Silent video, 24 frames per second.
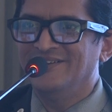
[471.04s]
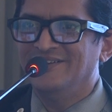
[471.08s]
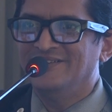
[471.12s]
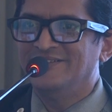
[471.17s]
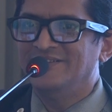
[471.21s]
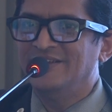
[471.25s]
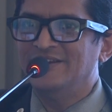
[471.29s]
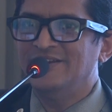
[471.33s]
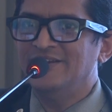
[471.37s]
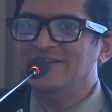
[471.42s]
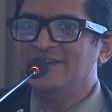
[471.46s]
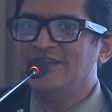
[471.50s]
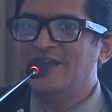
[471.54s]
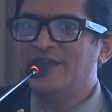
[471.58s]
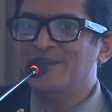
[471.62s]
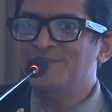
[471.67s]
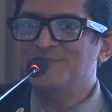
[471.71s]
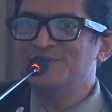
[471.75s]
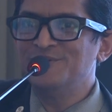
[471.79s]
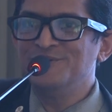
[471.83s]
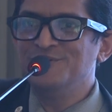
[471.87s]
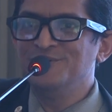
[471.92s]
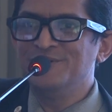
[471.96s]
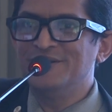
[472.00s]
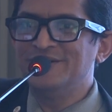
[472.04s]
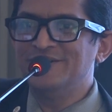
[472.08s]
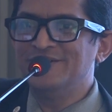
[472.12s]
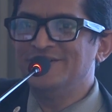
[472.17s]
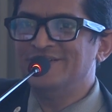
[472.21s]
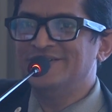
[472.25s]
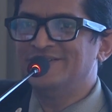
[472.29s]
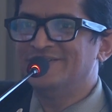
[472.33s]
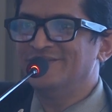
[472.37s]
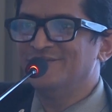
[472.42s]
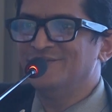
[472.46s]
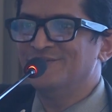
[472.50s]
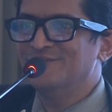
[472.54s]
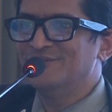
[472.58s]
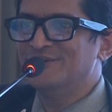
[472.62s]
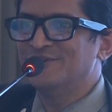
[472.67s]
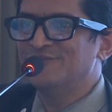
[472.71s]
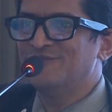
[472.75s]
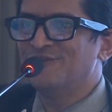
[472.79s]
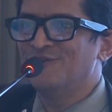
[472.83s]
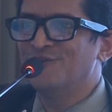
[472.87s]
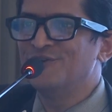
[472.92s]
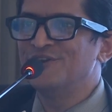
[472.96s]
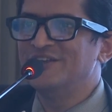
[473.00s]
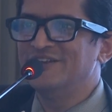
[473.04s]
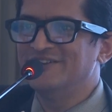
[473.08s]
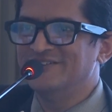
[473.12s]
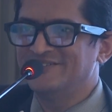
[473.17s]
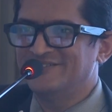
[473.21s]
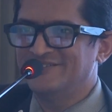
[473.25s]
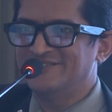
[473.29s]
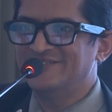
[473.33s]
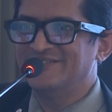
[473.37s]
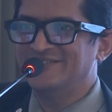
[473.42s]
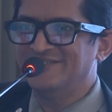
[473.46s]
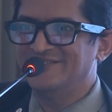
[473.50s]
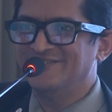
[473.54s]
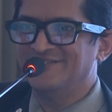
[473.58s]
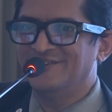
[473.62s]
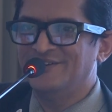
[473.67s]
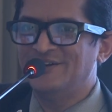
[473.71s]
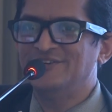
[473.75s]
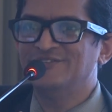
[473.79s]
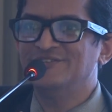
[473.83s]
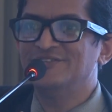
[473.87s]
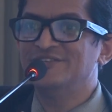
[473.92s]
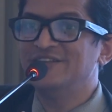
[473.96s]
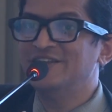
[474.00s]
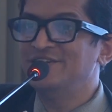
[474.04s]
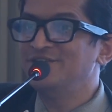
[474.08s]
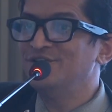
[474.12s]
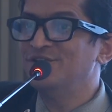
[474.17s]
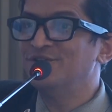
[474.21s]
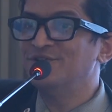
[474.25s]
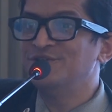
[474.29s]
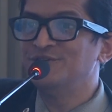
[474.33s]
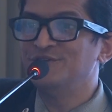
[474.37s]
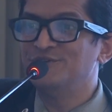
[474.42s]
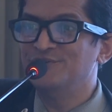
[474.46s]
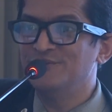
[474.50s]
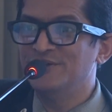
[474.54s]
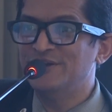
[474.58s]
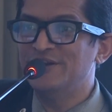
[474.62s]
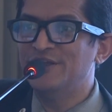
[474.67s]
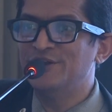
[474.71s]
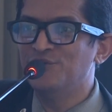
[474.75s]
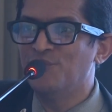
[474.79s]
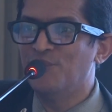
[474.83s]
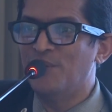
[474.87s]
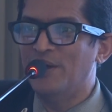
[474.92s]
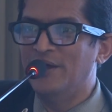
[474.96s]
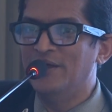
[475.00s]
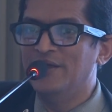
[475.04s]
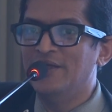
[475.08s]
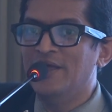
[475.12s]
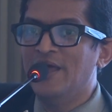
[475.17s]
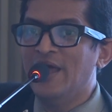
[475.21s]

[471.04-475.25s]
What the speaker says: No, I'm going to look at it over 4 years. Alright, so then you're going to do an ANOVA.